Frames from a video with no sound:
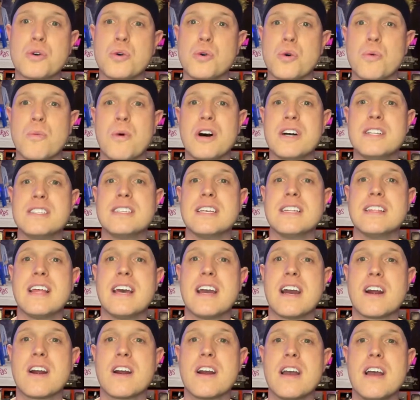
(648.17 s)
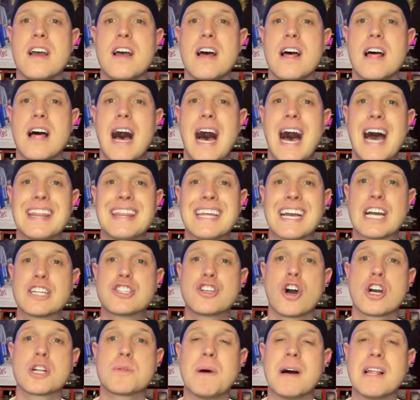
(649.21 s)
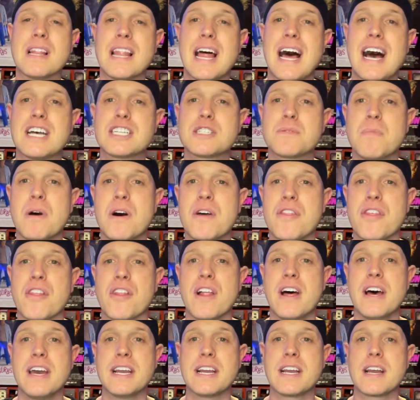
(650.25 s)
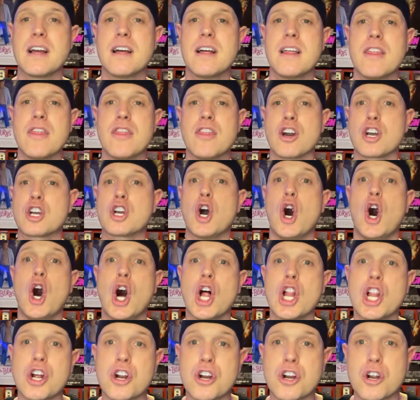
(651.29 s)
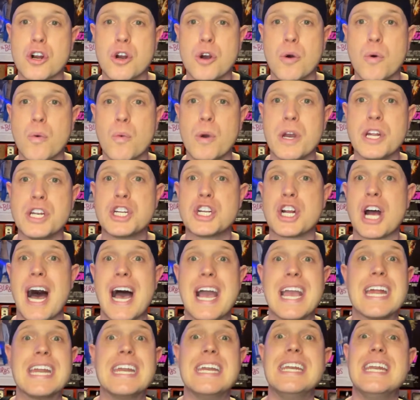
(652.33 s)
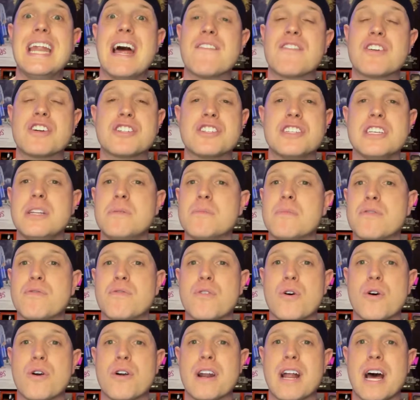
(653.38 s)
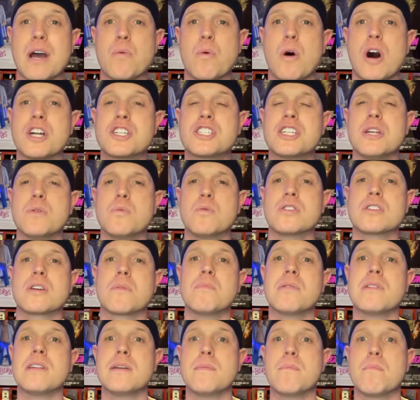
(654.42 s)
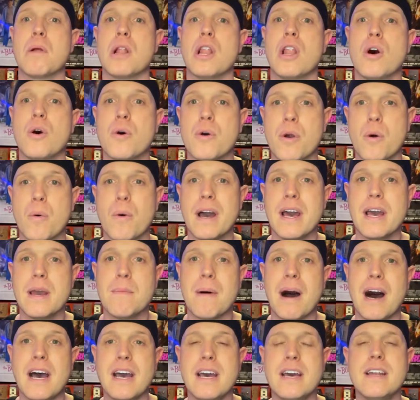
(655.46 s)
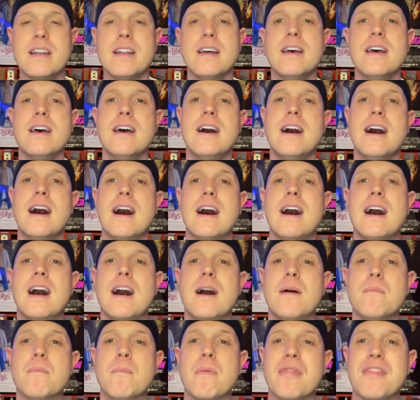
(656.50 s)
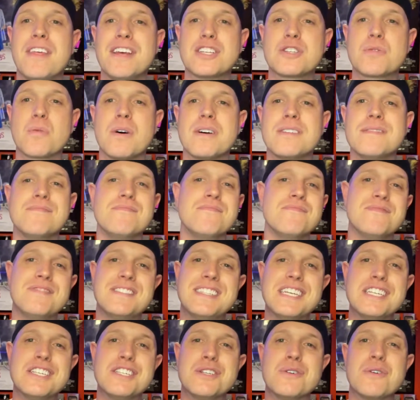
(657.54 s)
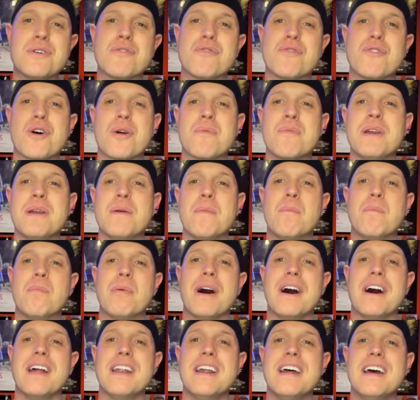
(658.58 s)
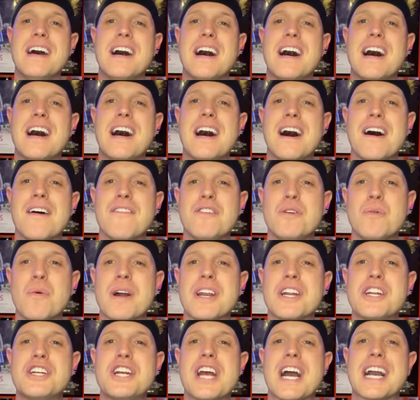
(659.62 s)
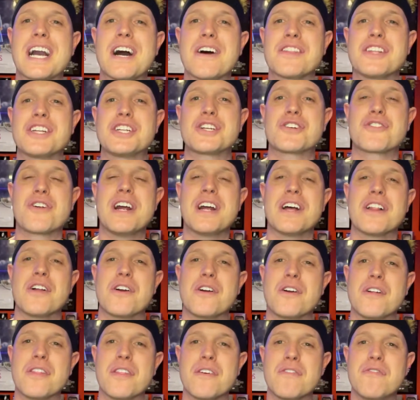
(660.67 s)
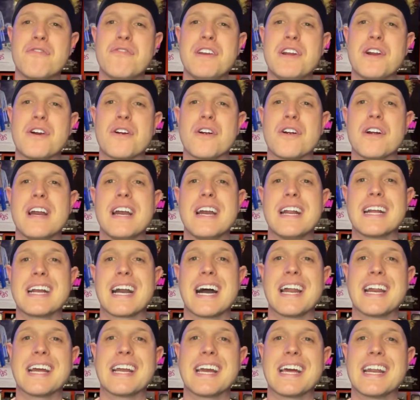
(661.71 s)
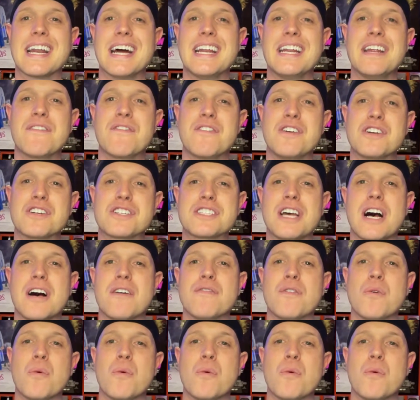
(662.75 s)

ones in there. I think I talked about last month, like The Caller, which I had never seen before, and I watched it and was completely blown away by it. This one didn't do it for me, but if you want to check out the trailer, The Fear, and kind of get an idea for yourself of what